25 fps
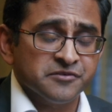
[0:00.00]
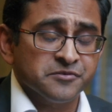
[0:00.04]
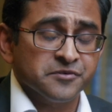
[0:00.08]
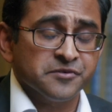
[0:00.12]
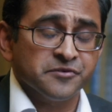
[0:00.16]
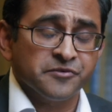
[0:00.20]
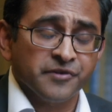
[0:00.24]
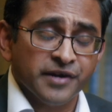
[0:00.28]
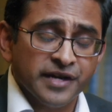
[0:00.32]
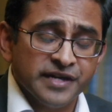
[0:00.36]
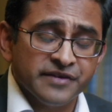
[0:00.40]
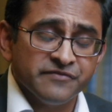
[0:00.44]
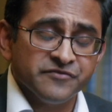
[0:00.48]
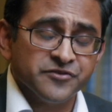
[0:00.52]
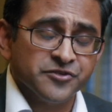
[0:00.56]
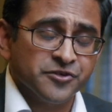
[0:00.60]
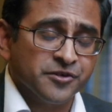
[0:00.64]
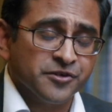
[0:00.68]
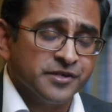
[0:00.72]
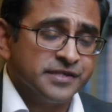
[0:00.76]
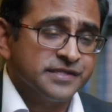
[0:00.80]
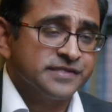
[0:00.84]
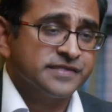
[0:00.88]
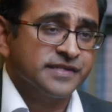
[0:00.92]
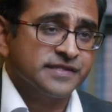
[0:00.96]
drive
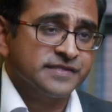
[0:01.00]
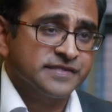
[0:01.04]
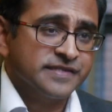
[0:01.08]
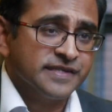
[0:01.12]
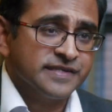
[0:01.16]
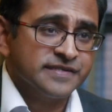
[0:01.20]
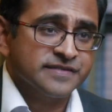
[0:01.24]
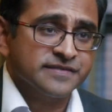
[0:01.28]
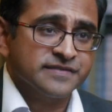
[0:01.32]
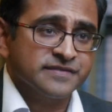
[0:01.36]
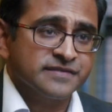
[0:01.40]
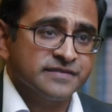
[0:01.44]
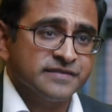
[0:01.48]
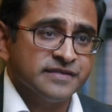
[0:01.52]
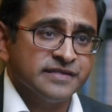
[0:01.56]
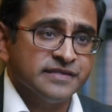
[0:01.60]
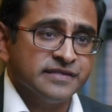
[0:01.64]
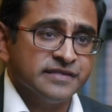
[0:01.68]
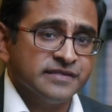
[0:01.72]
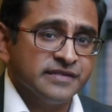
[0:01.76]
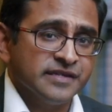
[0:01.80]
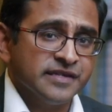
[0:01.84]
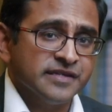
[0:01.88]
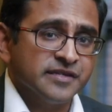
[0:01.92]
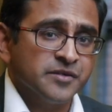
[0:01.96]
joint success
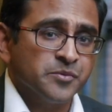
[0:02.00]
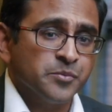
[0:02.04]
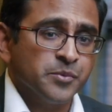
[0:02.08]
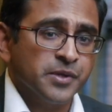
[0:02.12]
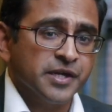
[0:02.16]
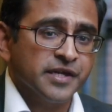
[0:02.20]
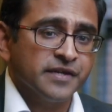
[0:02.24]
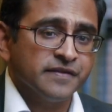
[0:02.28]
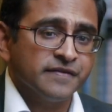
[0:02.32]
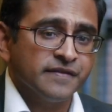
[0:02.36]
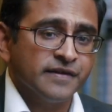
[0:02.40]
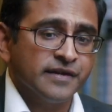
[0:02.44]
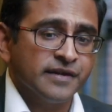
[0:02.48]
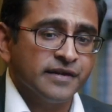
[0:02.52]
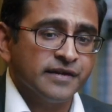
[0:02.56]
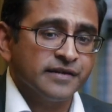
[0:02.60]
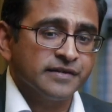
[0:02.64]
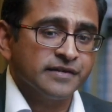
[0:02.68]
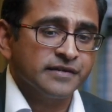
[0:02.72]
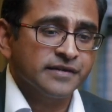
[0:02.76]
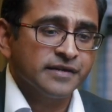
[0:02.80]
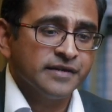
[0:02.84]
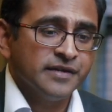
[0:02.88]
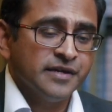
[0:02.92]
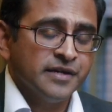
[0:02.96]
in a way that
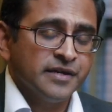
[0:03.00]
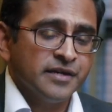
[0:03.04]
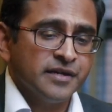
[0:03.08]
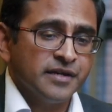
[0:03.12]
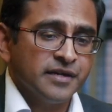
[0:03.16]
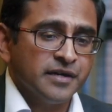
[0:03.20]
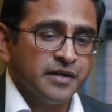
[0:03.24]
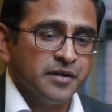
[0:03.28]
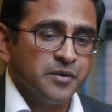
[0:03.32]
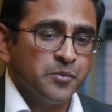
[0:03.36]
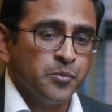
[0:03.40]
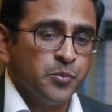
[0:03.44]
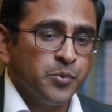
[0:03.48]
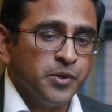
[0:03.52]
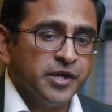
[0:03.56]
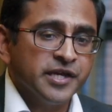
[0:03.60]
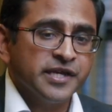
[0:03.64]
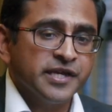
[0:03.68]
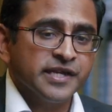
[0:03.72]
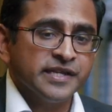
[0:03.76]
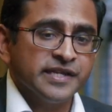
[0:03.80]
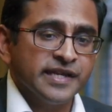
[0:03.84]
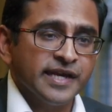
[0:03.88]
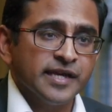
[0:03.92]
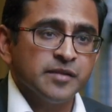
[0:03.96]
we
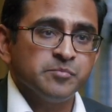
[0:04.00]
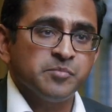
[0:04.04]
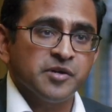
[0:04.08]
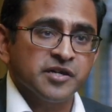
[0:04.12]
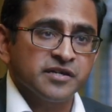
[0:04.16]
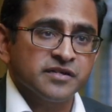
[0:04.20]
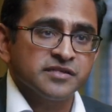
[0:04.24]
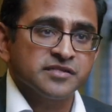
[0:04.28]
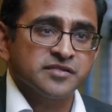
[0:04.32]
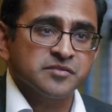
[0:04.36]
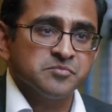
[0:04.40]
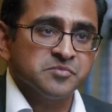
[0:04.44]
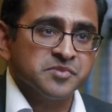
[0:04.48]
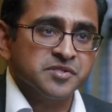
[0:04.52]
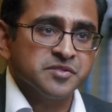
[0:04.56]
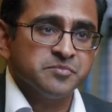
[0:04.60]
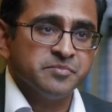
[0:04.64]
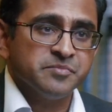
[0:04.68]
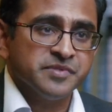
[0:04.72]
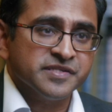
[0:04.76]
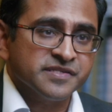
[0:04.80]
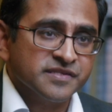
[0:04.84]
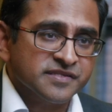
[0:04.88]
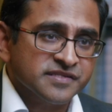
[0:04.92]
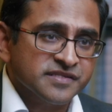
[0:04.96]
can help our customers
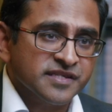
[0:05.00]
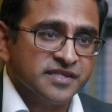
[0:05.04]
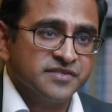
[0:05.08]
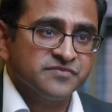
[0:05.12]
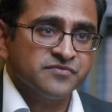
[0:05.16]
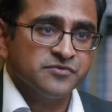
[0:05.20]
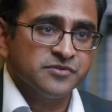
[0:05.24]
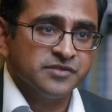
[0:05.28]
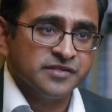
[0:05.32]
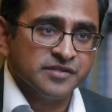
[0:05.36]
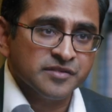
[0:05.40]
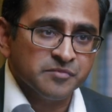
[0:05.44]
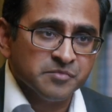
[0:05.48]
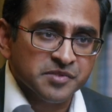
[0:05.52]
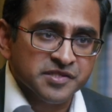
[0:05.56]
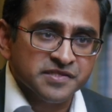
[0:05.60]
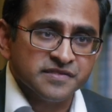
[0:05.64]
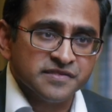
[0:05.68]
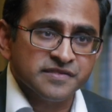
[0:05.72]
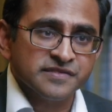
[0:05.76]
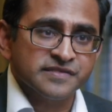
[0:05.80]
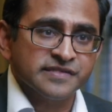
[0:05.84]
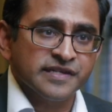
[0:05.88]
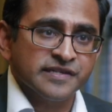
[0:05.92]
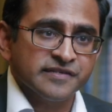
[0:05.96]
be successful in the
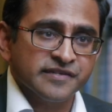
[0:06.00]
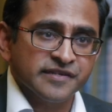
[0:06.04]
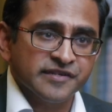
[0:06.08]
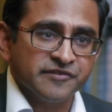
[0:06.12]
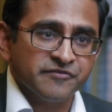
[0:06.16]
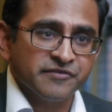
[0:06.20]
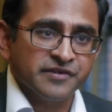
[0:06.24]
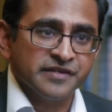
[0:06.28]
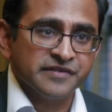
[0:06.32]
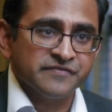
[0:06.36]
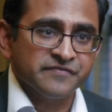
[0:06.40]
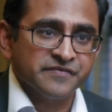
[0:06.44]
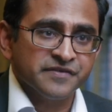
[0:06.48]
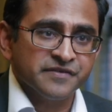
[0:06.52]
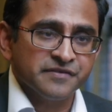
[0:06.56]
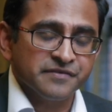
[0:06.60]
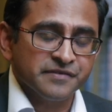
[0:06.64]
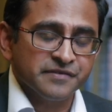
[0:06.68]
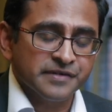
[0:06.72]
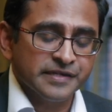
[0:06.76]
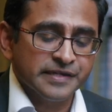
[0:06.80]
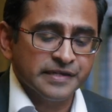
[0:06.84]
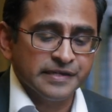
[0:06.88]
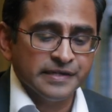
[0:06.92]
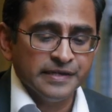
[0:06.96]
business that they drive,
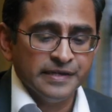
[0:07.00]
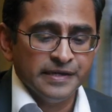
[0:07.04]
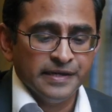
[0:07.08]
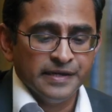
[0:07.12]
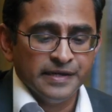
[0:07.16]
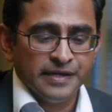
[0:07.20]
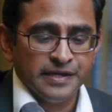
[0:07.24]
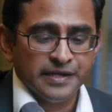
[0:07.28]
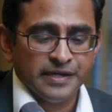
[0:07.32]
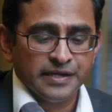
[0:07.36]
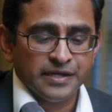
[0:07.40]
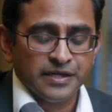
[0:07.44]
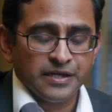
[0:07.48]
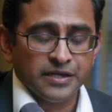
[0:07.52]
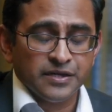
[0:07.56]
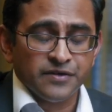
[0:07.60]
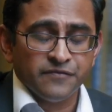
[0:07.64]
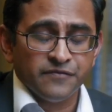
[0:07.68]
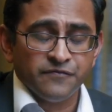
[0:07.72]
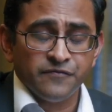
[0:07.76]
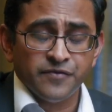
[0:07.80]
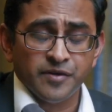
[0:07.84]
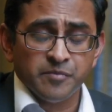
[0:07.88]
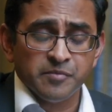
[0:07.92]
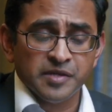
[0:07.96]
right?
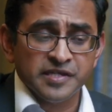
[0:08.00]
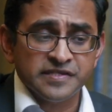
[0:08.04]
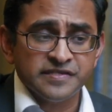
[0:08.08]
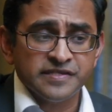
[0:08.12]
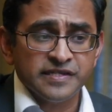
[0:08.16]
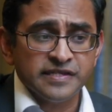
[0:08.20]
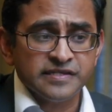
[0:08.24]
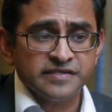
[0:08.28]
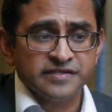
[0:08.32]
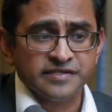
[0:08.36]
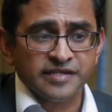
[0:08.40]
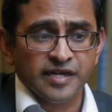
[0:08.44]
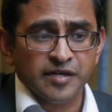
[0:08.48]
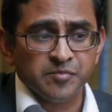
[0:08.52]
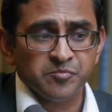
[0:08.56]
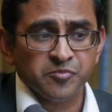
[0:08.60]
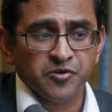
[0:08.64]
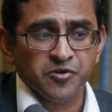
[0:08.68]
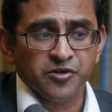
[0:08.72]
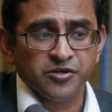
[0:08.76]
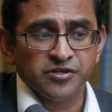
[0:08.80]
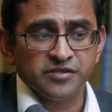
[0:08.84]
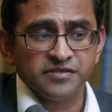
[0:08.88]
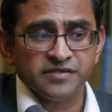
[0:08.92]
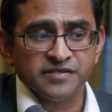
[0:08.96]
From HCL
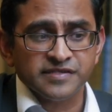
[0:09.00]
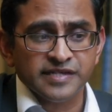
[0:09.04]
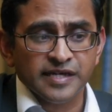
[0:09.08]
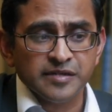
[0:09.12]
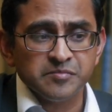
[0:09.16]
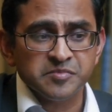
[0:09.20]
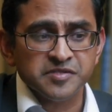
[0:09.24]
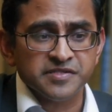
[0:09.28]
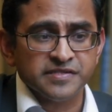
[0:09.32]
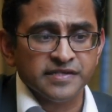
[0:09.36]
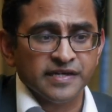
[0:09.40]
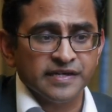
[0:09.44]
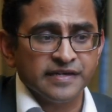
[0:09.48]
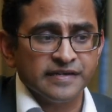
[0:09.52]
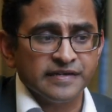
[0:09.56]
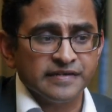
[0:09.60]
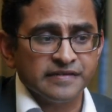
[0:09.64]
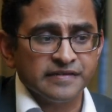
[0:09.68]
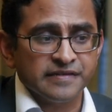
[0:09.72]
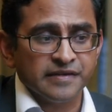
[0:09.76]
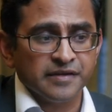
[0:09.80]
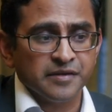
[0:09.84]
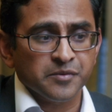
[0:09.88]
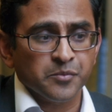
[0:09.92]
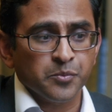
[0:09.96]
standpoint on the cyber side, I
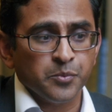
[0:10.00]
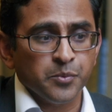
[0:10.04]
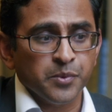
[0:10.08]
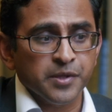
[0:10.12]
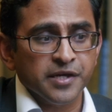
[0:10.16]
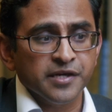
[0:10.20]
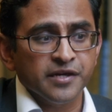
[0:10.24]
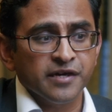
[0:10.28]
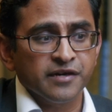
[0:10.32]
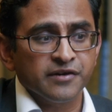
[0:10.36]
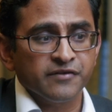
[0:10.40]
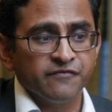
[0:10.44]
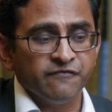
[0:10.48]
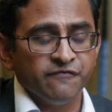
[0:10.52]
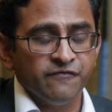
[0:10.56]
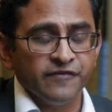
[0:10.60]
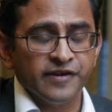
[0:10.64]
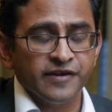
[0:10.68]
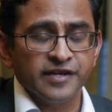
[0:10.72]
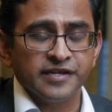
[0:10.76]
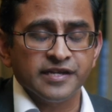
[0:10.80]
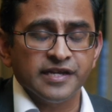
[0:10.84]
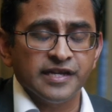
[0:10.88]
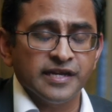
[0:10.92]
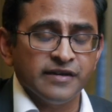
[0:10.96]
think we are
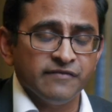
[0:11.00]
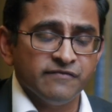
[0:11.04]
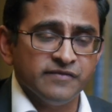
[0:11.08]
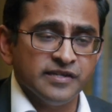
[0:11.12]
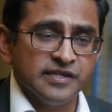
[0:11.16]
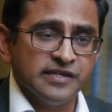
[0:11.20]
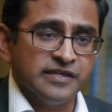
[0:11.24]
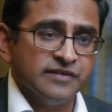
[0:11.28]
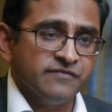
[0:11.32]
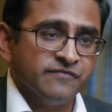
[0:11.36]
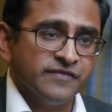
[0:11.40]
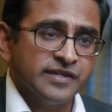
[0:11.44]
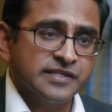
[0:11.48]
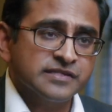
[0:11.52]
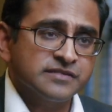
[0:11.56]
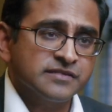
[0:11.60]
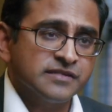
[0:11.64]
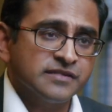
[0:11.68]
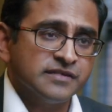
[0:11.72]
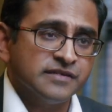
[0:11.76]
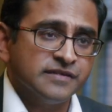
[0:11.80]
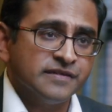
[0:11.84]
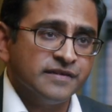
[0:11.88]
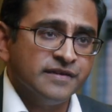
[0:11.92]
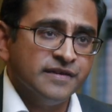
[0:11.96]
very heavily
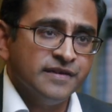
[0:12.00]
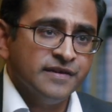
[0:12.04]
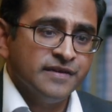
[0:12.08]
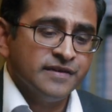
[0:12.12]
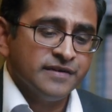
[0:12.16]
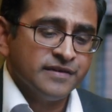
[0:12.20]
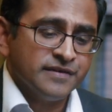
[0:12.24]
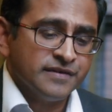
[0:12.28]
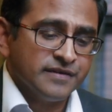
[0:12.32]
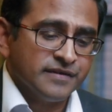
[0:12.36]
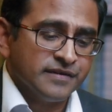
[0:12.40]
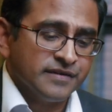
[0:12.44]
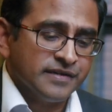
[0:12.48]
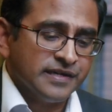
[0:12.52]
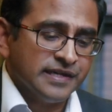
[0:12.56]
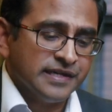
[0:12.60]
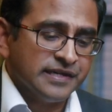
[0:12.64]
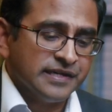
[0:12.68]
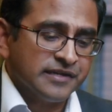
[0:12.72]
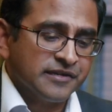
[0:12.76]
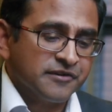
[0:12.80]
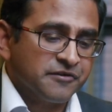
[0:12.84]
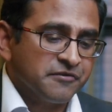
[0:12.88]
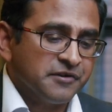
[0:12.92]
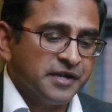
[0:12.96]
invested
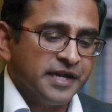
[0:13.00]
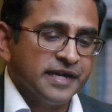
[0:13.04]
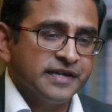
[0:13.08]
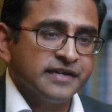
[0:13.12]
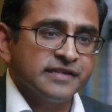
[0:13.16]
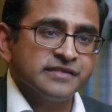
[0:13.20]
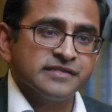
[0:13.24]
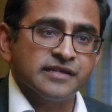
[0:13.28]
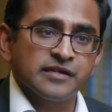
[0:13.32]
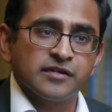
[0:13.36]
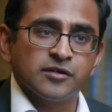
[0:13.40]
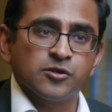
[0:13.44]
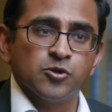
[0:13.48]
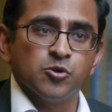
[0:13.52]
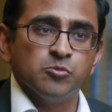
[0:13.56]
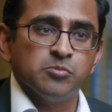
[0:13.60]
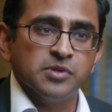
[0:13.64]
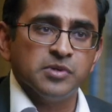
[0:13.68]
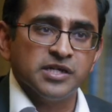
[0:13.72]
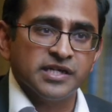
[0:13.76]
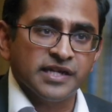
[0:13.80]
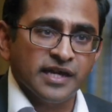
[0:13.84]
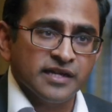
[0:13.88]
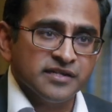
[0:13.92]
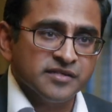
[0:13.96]
in creating that
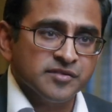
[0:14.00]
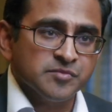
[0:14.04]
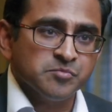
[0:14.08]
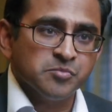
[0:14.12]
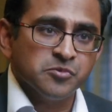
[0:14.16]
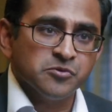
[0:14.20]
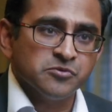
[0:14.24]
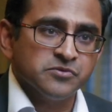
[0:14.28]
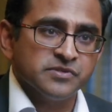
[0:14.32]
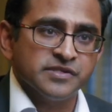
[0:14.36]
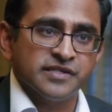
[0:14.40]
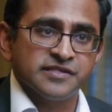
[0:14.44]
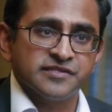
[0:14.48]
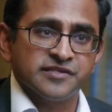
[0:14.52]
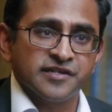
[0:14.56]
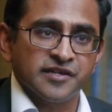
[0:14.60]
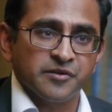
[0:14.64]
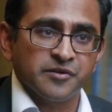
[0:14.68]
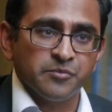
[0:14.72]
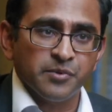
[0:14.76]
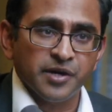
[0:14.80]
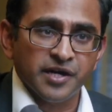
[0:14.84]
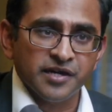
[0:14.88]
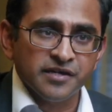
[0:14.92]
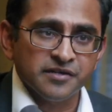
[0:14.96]
global talent pool that's
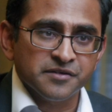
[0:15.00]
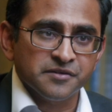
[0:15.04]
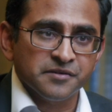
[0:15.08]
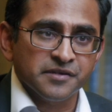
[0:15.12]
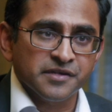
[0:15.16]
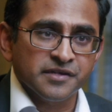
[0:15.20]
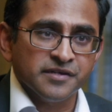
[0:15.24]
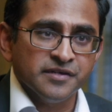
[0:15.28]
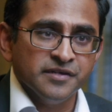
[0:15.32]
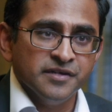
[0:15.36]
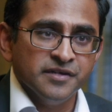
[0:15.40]
required today.